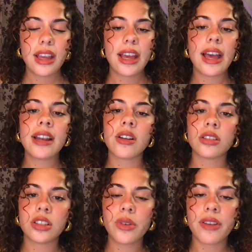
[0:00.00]
And
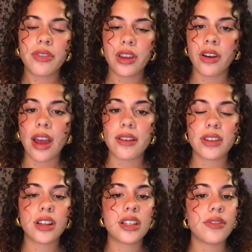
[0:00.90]
also if they're
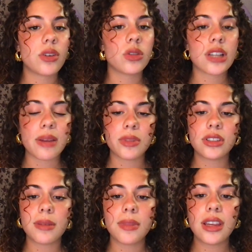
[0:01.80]
having a difficult time with
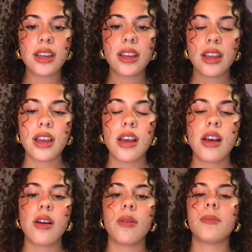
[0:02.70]
something,
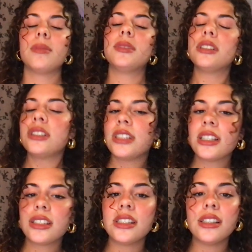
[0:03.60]

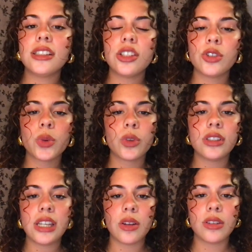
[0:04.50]
since children with
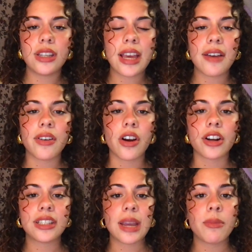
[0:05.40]
DLD have a
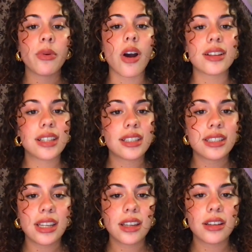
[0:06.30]
hard time
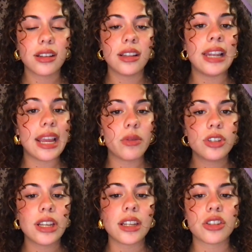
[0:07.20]
processing language
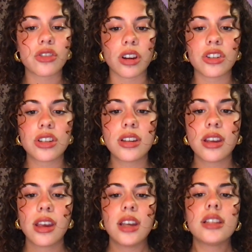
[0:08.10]
and instruction,
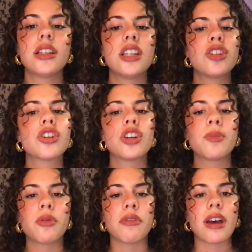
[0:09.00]
the teacher could
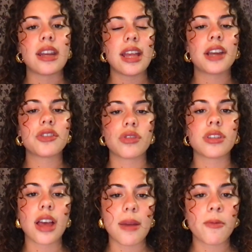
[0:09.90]
provide extra
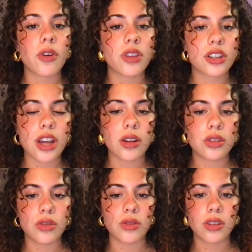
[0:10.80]
time for the child
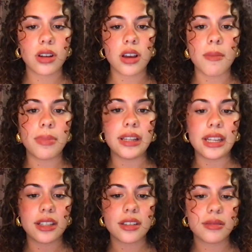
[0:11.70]
to
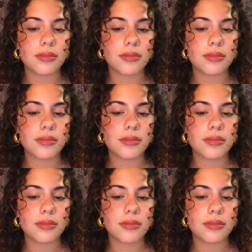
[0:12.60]
complete